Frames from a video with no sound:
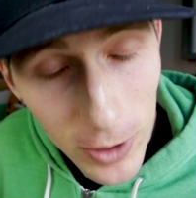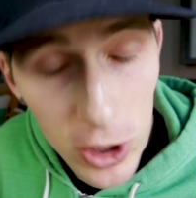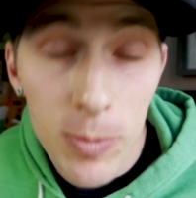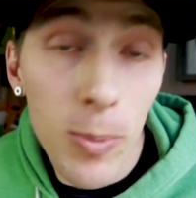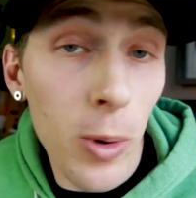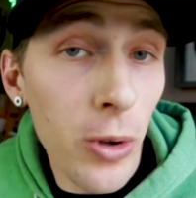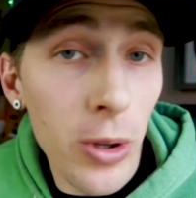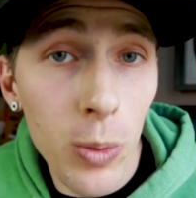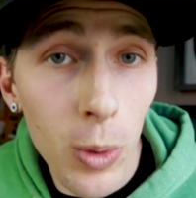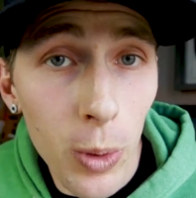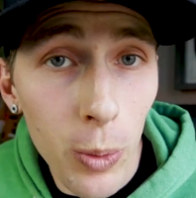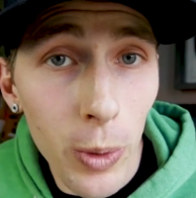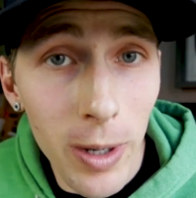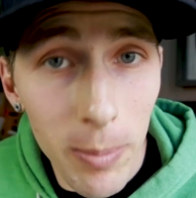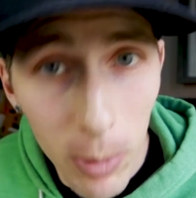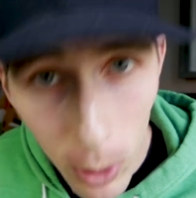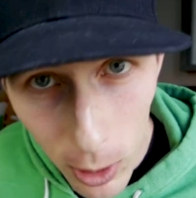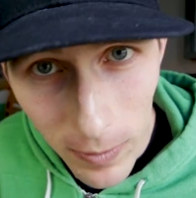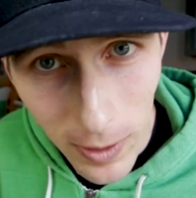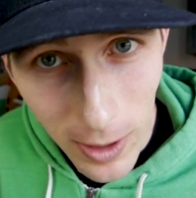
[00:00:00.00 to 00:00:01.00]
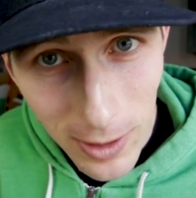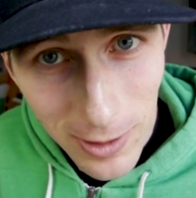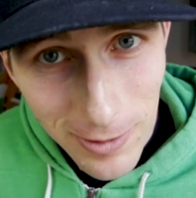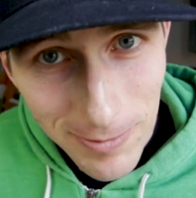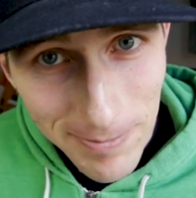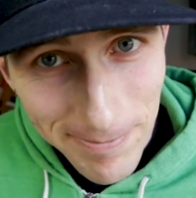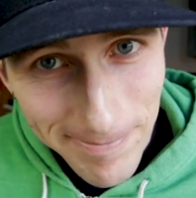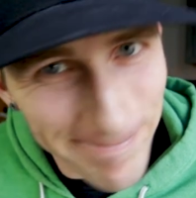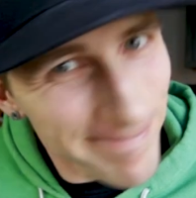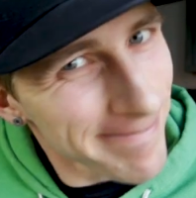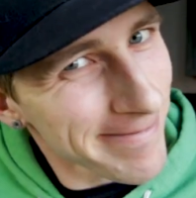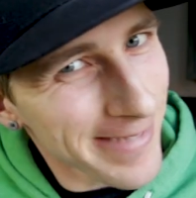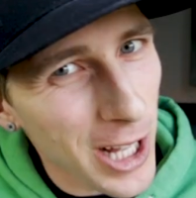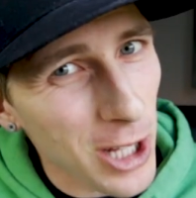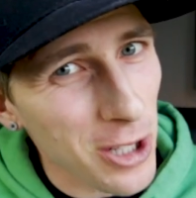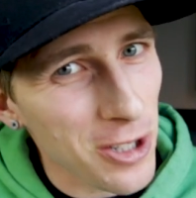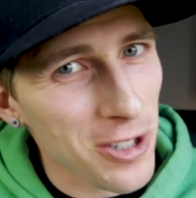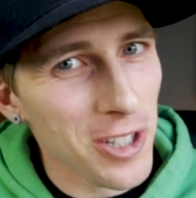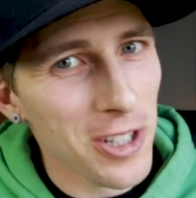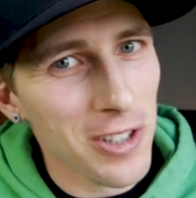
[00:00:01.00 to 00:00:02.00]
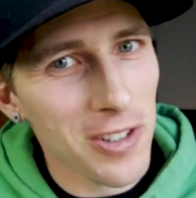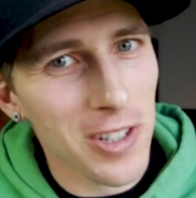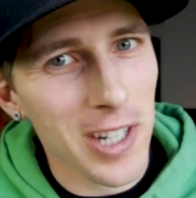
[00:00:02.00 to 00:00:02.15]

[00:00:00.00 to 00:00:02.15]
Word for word: there's more than one way to pole vault. I